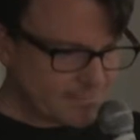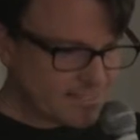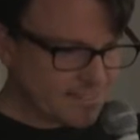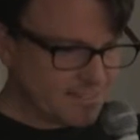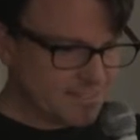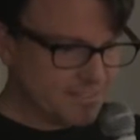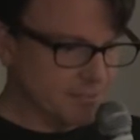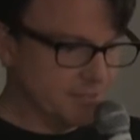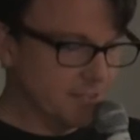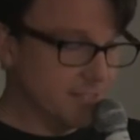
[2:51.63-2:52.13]

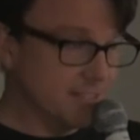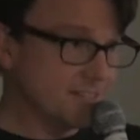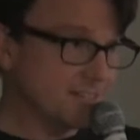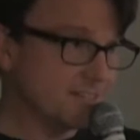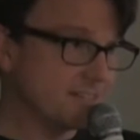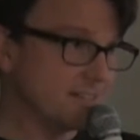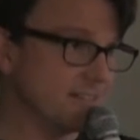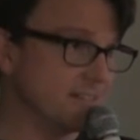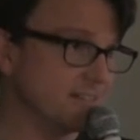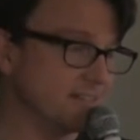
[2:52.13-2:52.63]
So
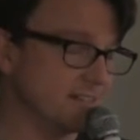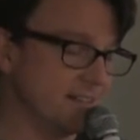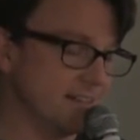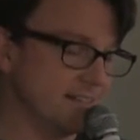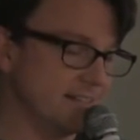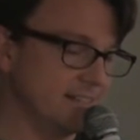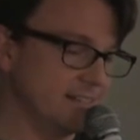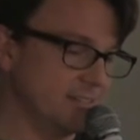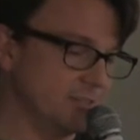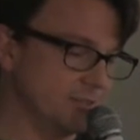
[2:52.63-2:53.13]
this is an
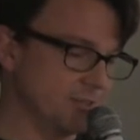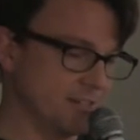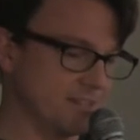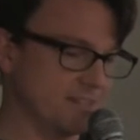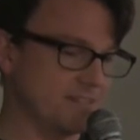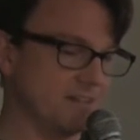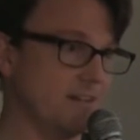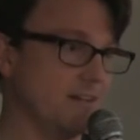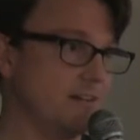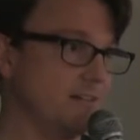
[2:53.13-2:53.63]
idea to try to
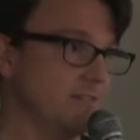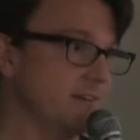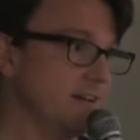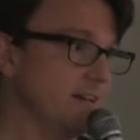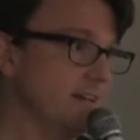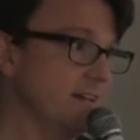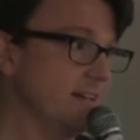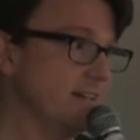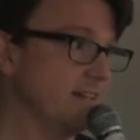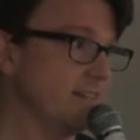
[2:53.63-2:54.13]

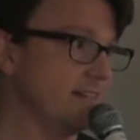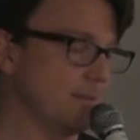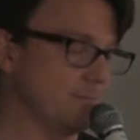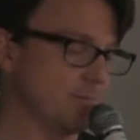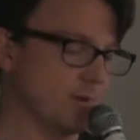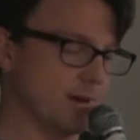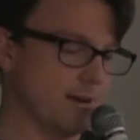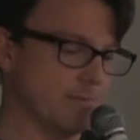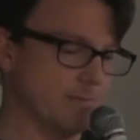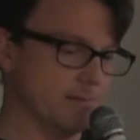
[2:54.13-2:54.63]
solve
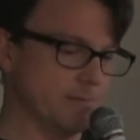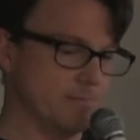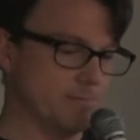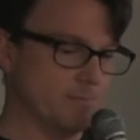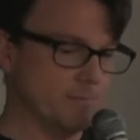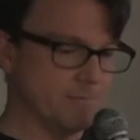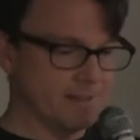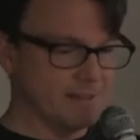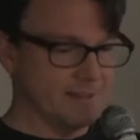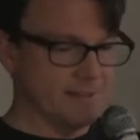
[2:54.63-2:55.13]
that
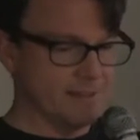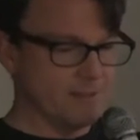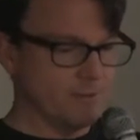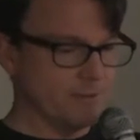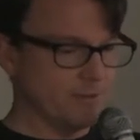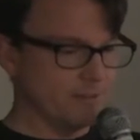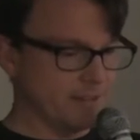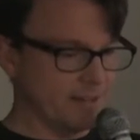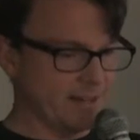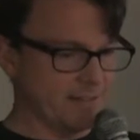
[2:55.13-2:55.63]
problem
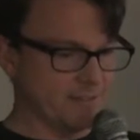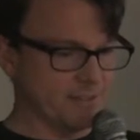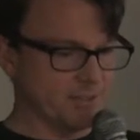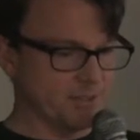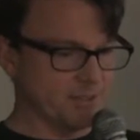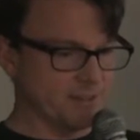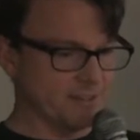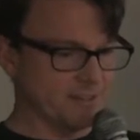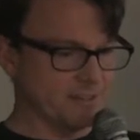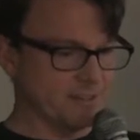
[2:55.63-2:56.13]
without having to
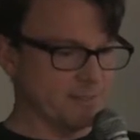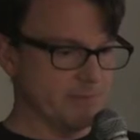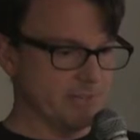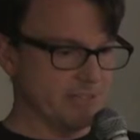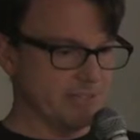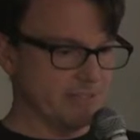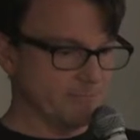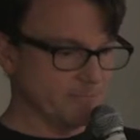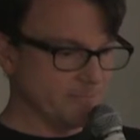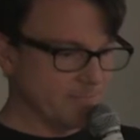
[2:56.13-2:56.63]
trust anybody.